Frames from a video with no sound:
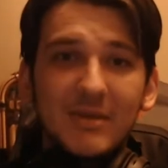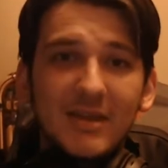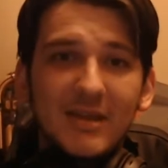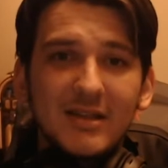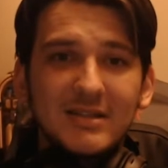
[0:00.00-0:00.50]

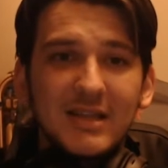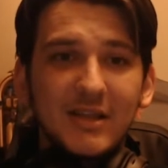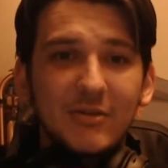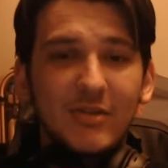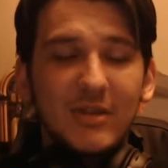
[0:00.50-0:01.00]
me tell
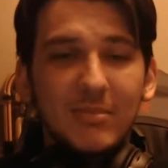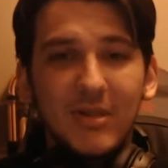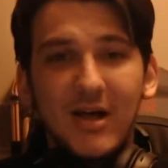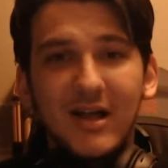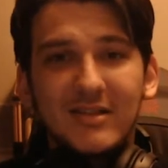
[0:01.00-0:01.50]
you the
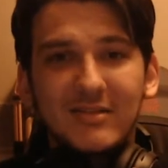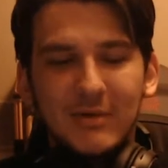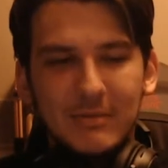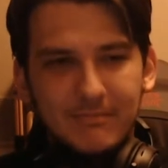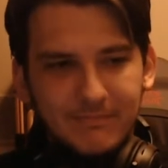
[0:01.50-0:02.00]
plot, well,